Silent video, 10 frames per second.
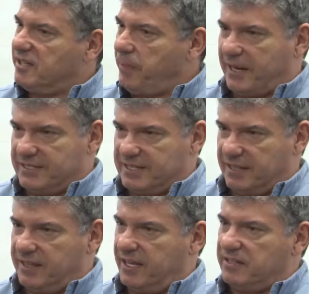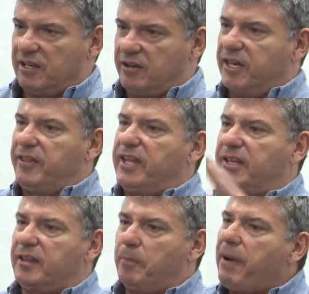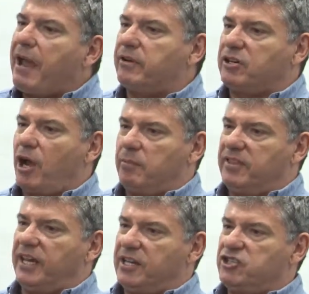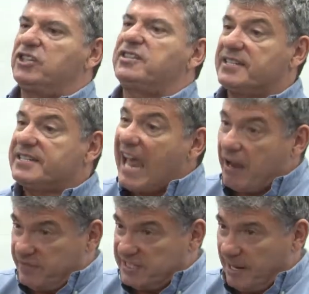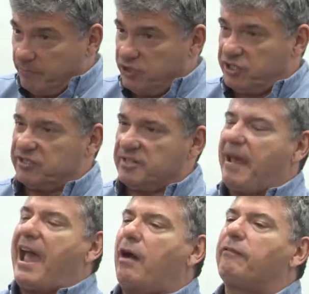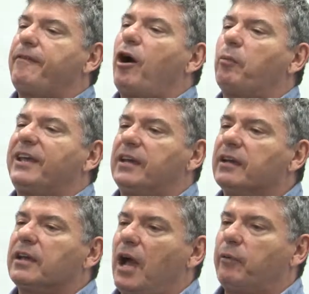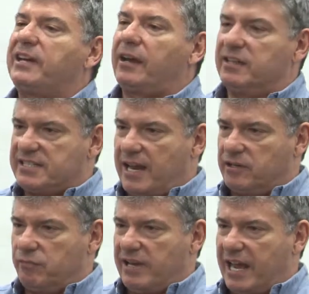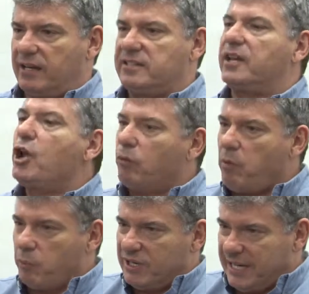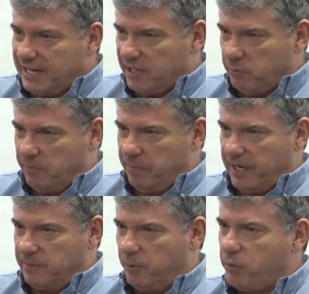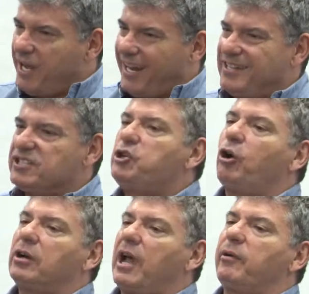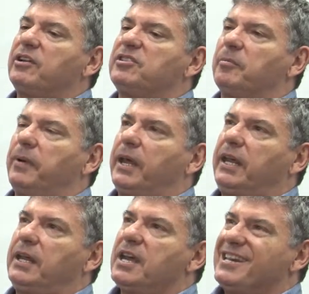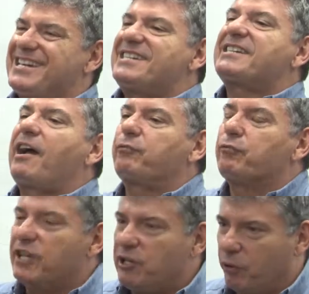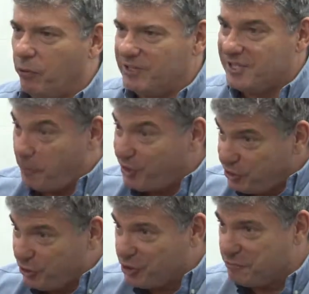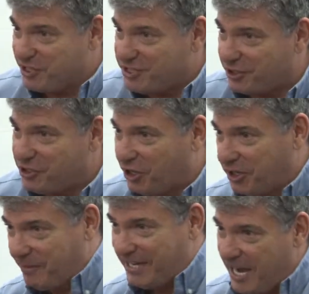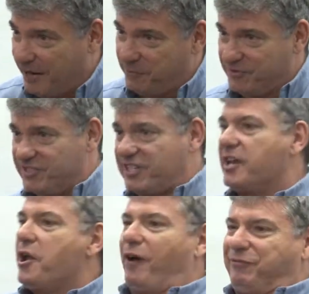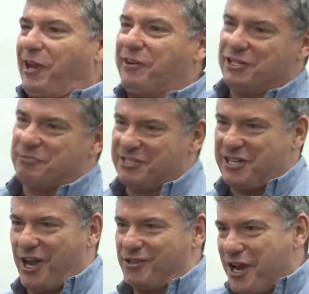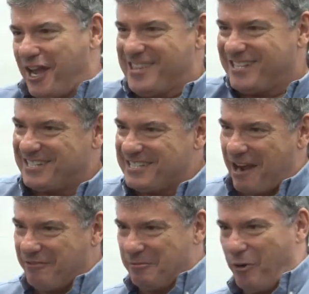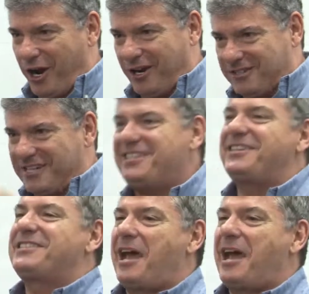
the basic thing. So the paradigm thing is just a set of assumptions about how far we can go in understanding reality. When we're dealing with people, it's not going to be discovering laws. So when you do your research, you've got to be careful to say, I've done this research and this is how it works and this is